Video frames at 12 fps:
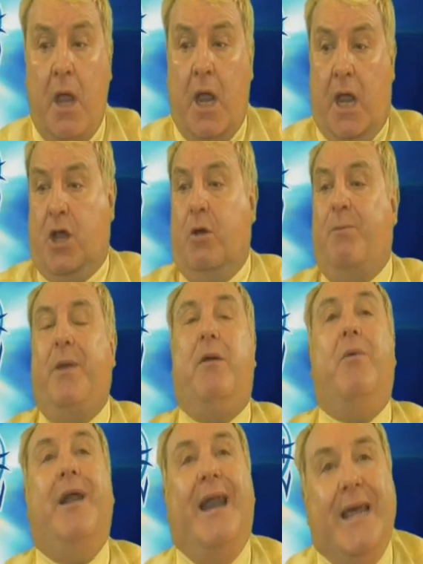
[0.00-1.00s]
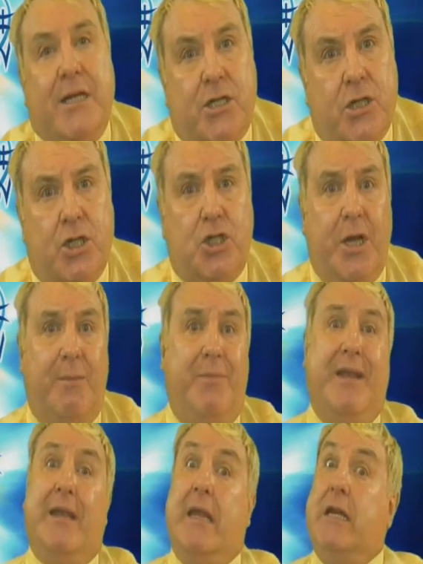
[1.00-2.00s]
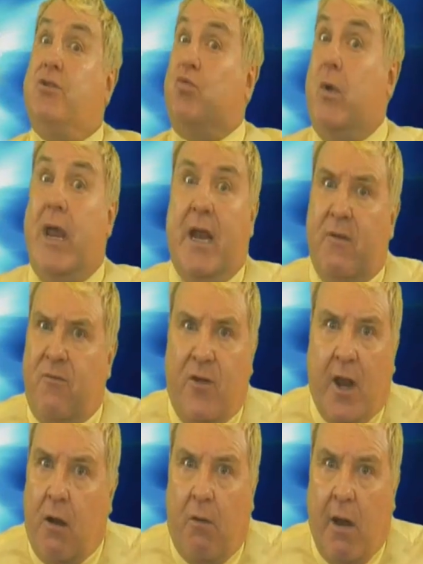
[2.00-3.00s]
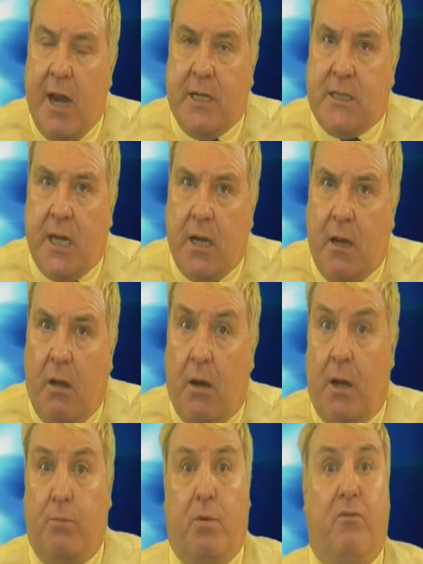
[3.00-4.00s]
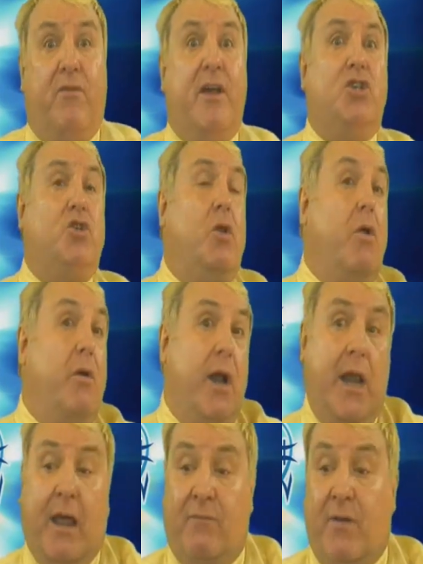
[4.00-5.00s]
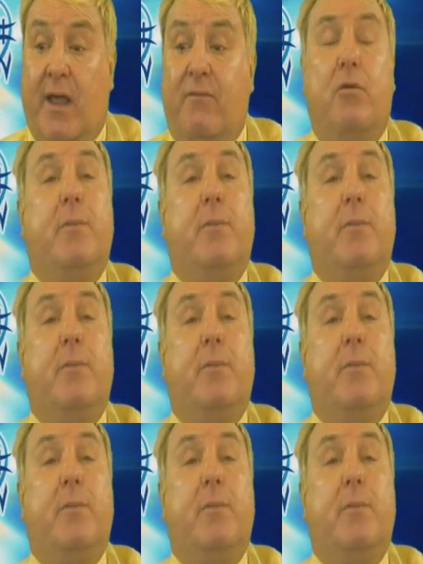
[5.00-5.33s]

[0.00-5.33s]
It could be a relationship that needs reinvigorating on a professional or a love level,